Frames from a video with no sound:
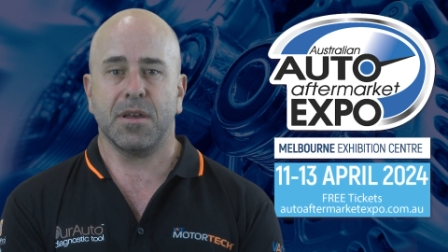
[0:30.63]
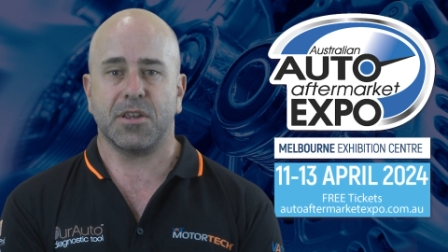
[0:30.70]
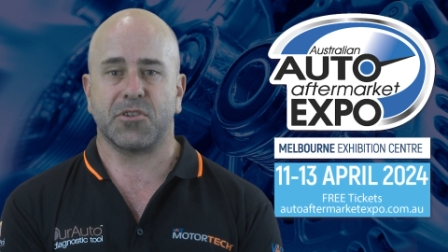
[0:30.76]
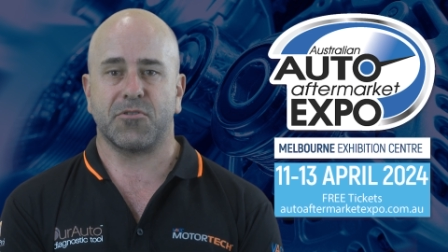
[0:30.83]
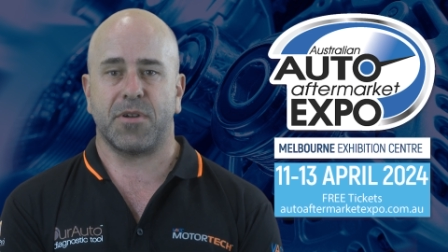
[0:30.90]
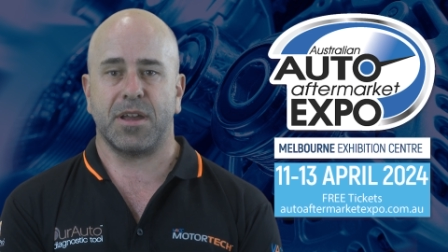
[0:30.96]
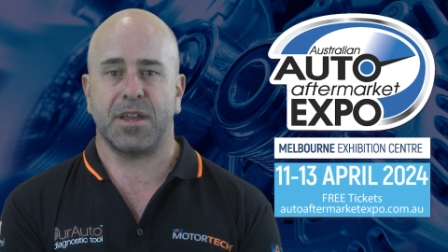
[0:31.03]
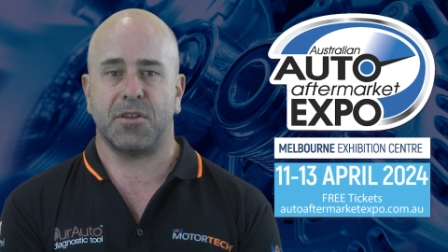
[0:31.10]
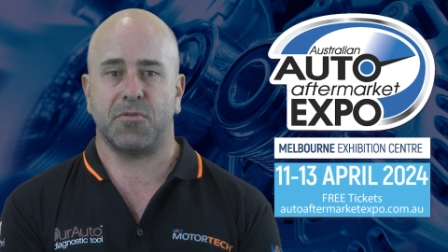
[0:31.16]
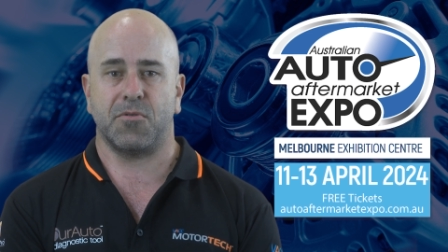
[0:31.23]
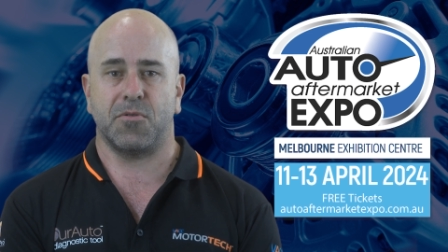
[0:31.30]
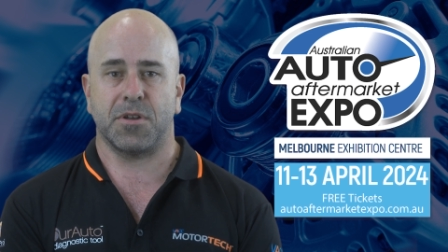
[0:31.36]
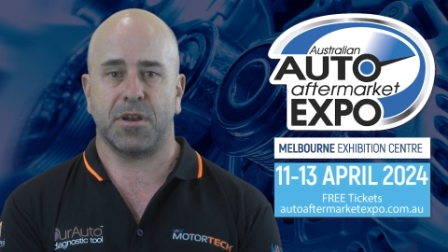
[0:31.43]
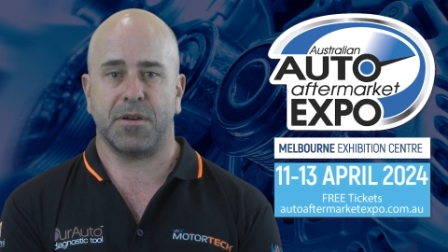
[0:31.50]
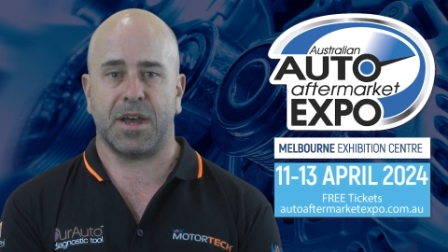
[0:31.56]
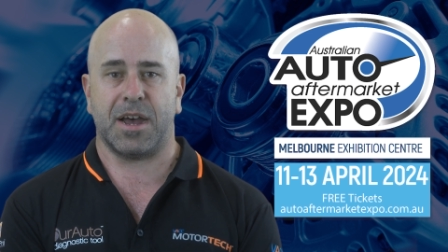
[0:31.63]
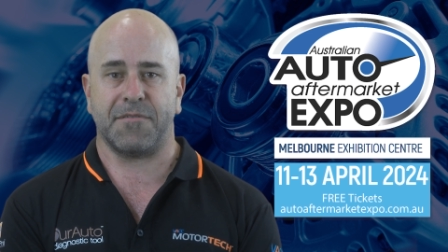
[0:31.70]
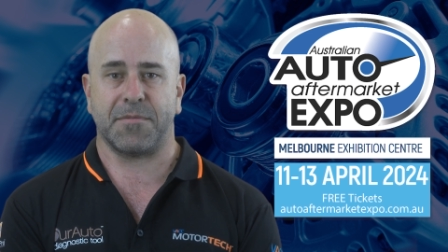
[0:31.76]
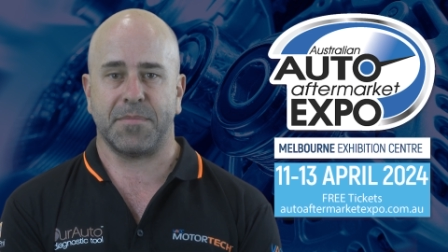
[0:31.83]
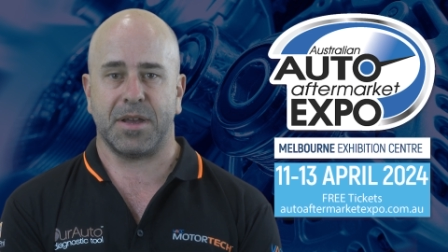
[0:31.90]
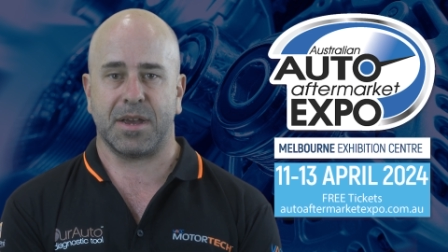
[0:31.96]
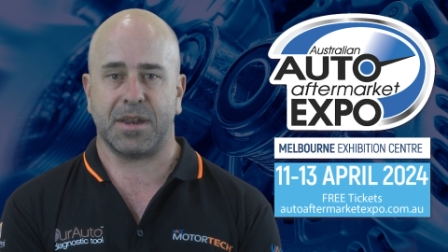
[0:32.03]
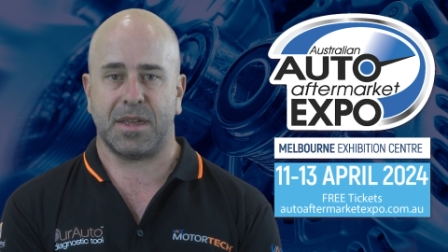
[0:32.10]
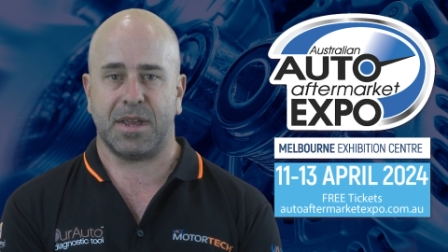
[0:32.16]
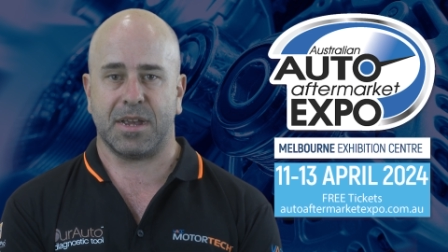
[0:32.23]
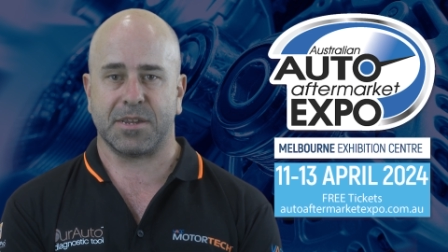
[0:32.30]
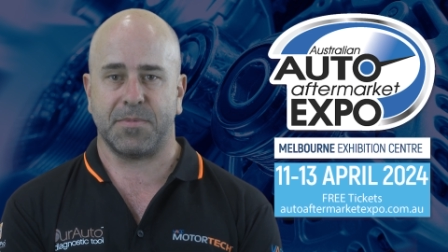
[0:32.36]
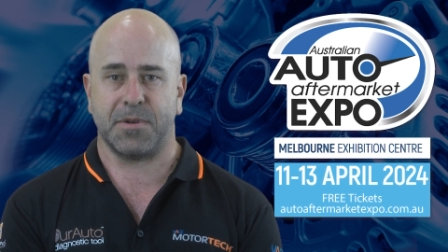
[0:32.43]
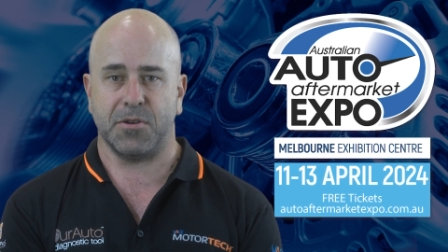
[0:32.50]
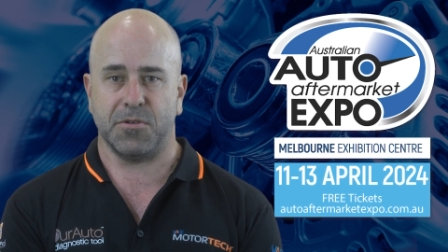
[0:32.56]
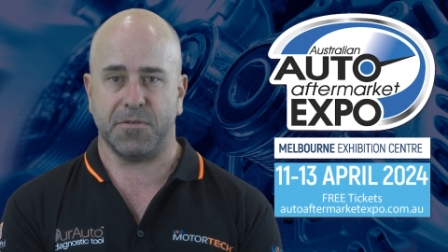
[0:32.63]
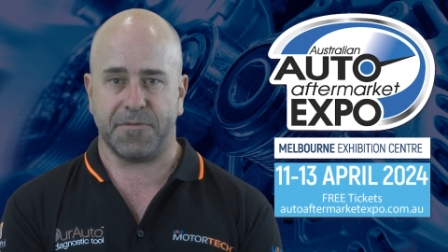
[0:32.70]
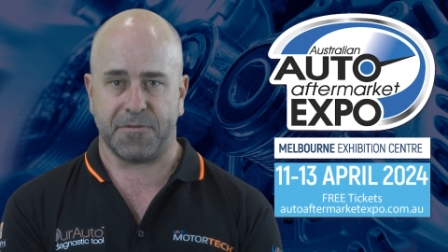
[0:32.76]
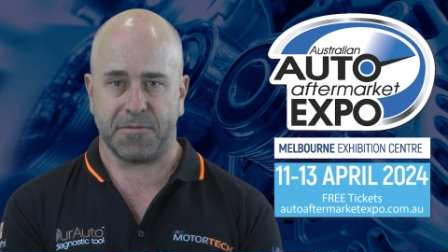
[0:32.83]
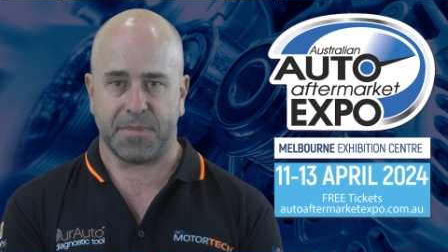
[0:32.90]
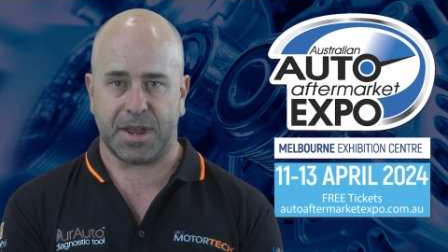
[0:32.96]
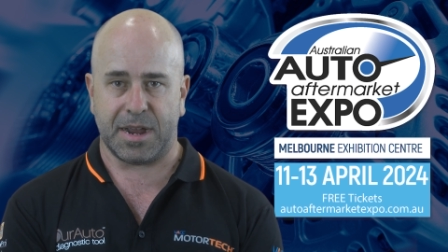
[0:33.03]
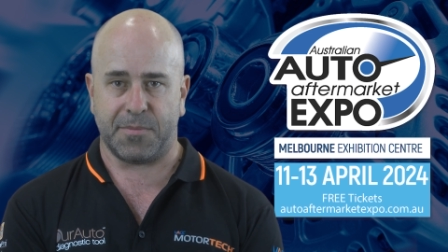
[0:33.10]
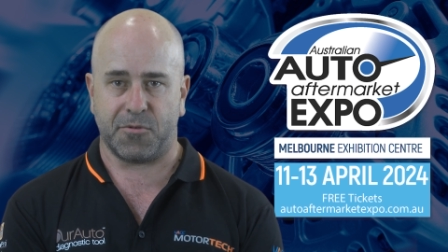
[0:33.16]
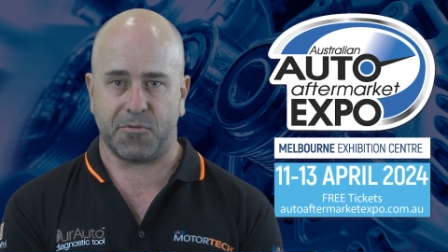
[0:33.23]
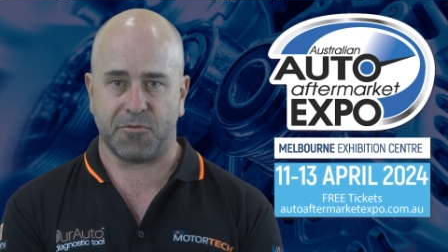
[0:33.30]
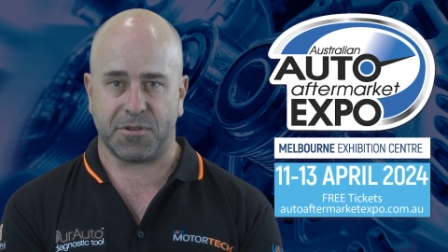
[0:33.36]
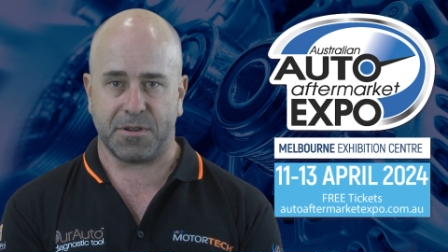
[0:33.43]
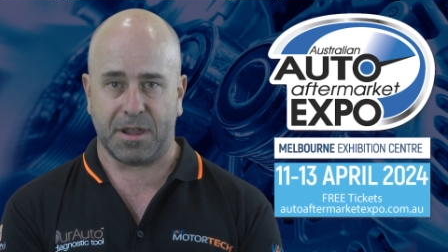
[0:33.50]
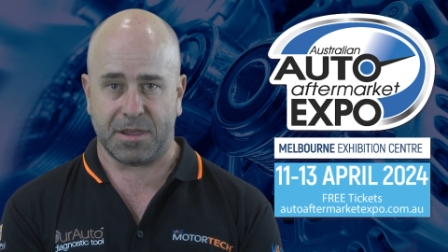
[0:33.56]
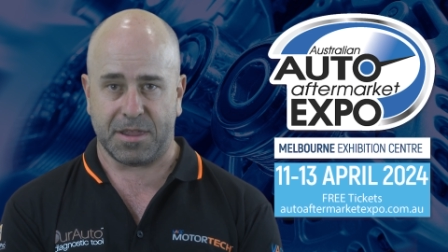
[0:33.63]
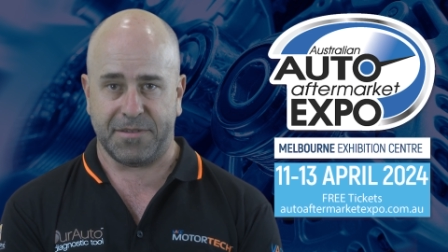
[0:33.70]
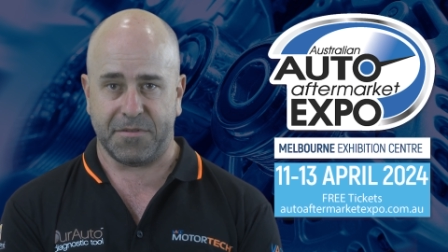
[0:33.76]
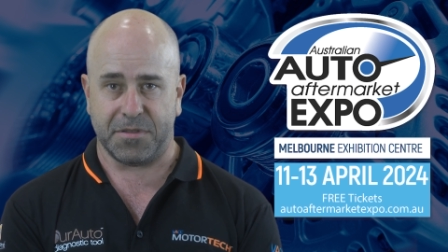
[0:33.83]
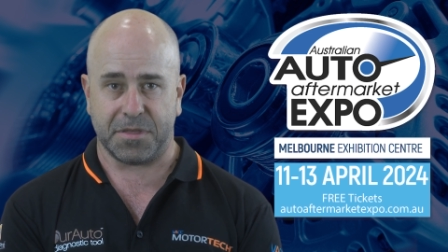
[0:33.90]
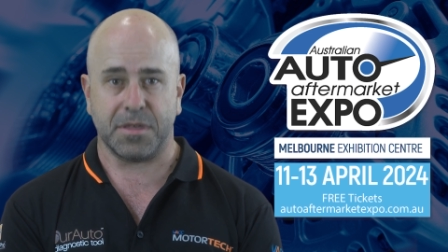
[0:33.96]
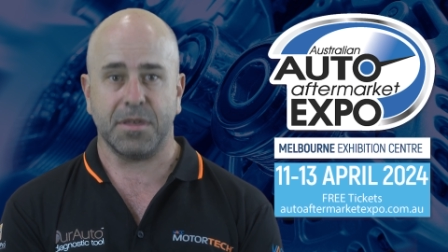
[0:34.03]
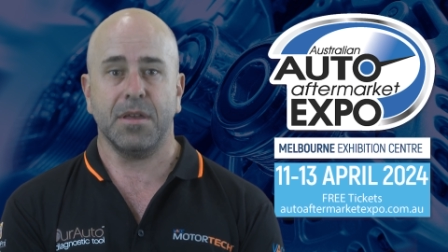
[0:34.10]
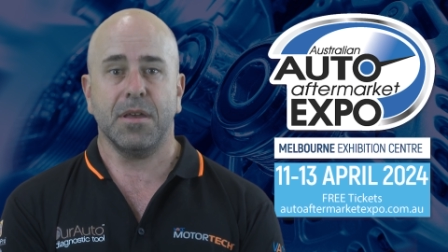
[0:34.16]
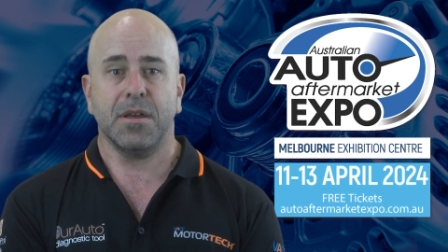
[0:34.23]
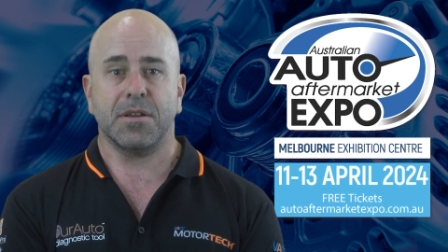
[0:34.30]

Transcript: Australian Auto Aftermarket Expo from April 11th